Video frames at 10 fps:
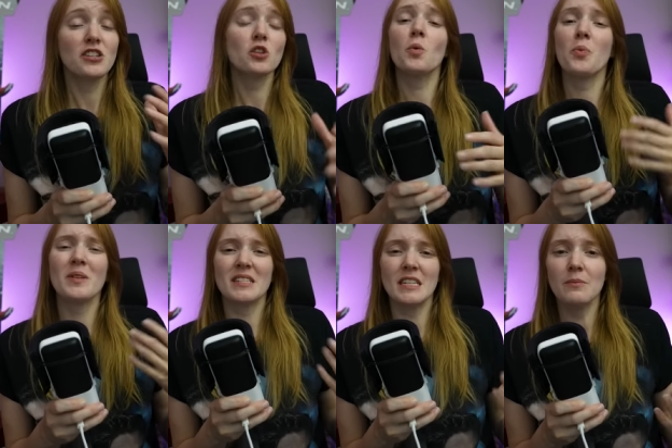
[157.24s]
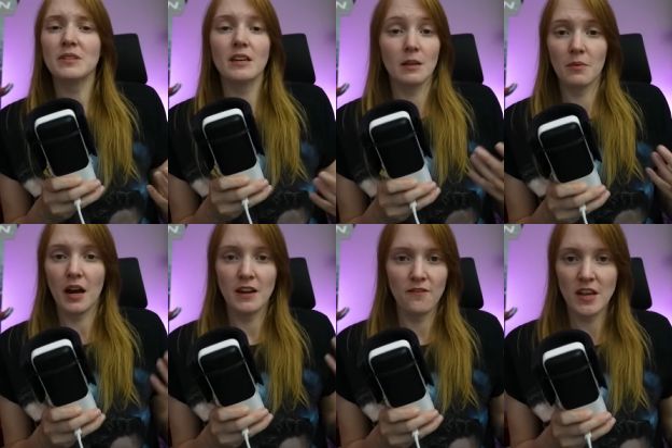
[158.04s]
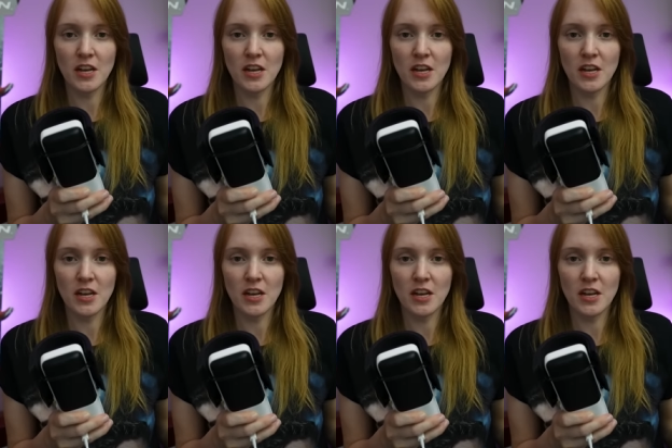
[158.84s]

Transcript: It starts with what seems like some kind of